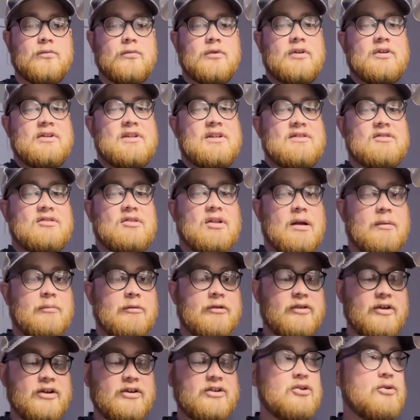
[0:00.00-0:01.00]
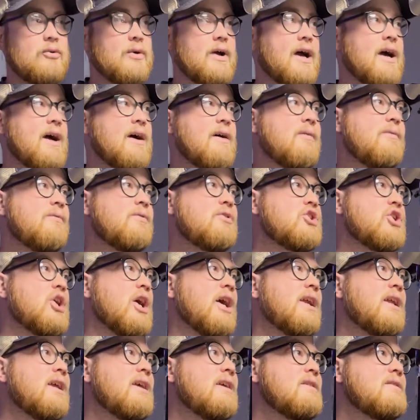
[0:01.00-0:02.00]
Disclaimer, they do have
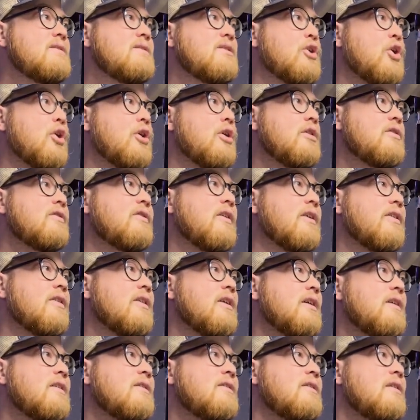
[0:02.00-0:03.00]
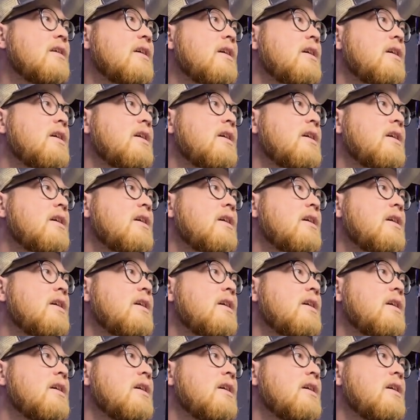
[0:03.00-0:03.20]
Chinese cards like this.